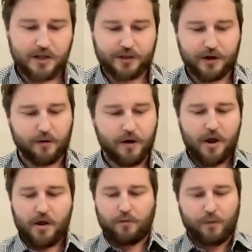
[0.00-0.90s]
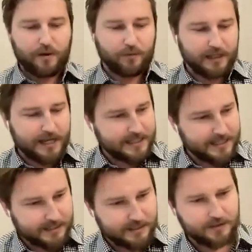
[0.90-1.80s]
So yeah. we realize
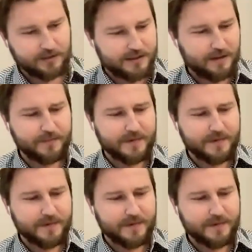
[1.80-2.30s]
this, some,